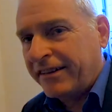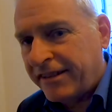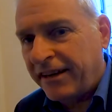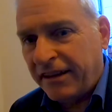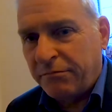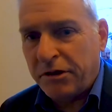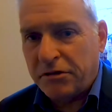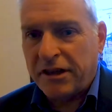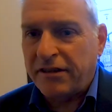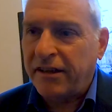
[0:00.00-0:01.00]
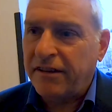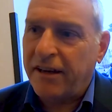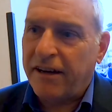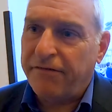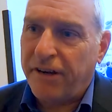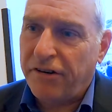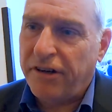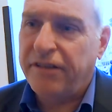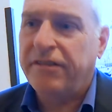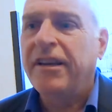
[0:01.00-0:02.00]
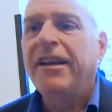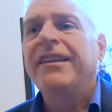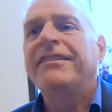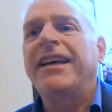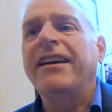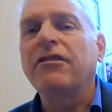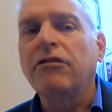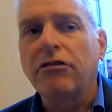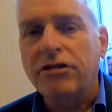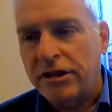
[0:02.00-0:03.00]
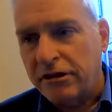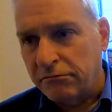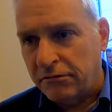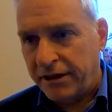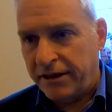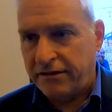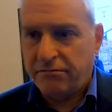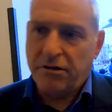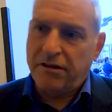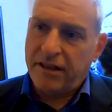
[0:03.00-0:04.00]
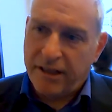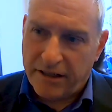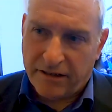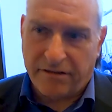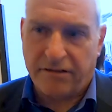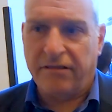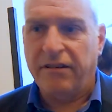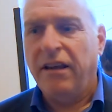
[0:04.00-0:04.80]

say that because I think there are various technological ways with the yeast,